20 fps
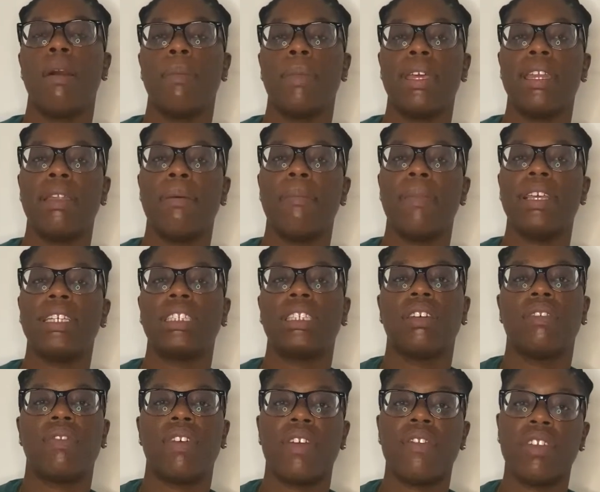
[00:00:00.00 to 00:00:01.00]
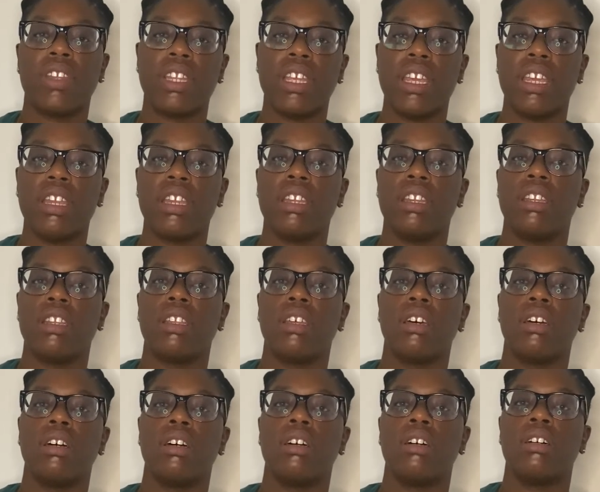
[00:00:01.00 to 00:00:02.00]
In the midst of everything,
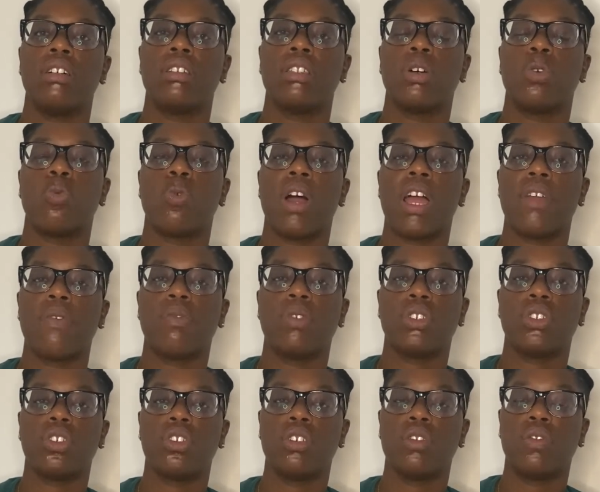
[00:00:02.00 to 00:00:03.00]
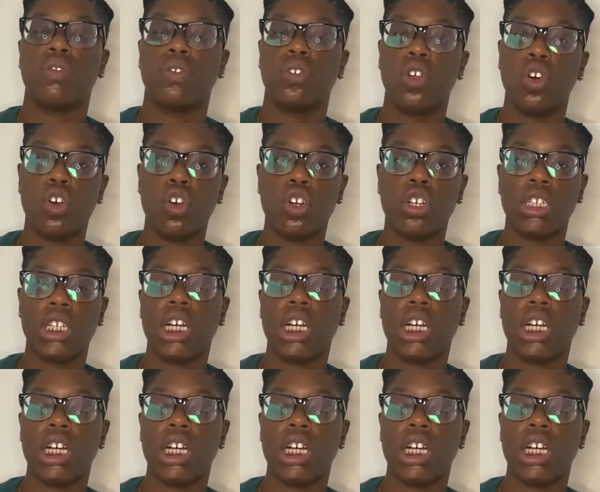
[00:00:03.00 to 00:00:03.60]
the wife was on the floor.